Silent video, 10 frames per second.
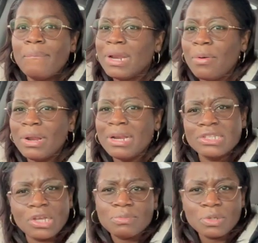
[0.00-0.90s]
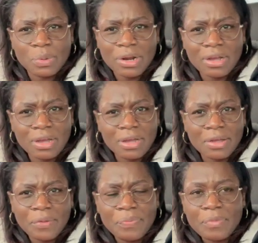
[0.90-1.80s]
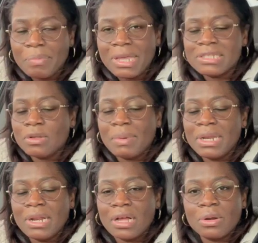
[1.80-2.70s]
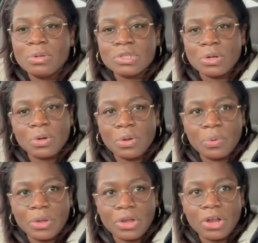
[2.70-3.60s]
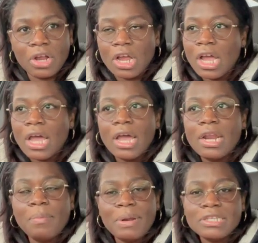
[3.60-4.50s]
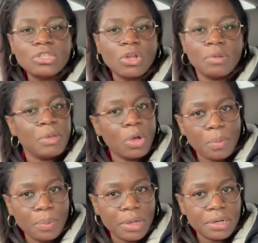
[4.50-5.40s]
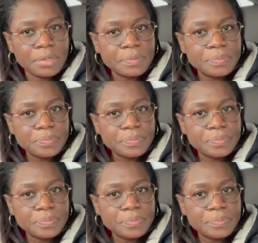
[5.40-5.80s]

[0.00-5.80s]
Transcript: But not when I need to come to work because nobody not close on nowhere. The place is going to be open.